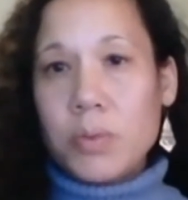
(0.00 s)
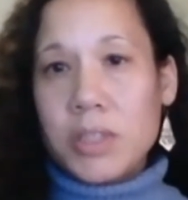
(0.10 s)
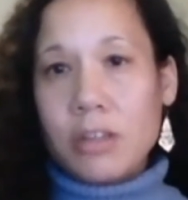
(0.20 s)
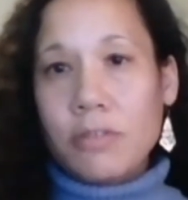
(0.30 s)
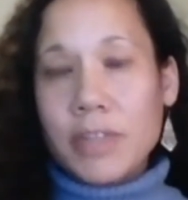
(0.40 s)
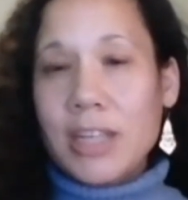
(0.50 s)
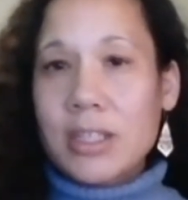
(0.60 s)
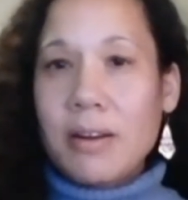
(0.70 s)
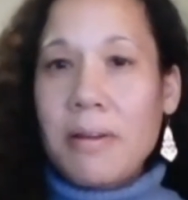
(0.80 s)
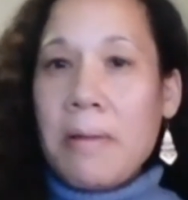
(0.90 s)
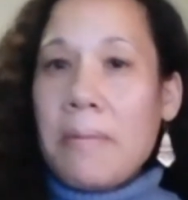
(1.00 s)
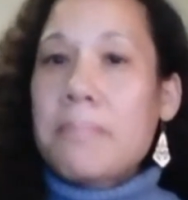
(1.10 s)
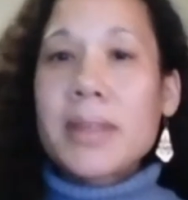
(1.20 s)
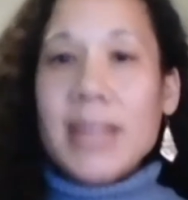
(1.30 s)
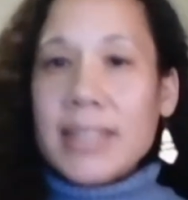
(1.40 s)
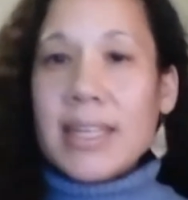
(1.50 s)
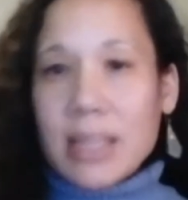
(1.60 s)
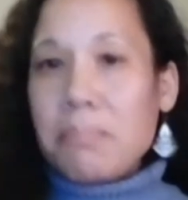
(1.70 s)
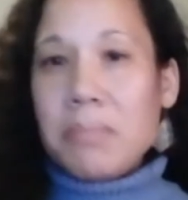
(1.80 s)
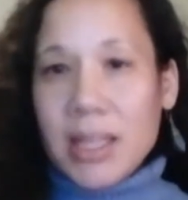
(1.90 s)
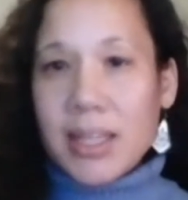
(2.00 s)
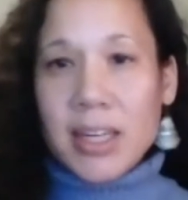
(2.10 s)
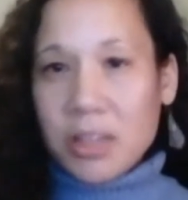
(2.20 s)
with gentrification. But that doesn't mean that other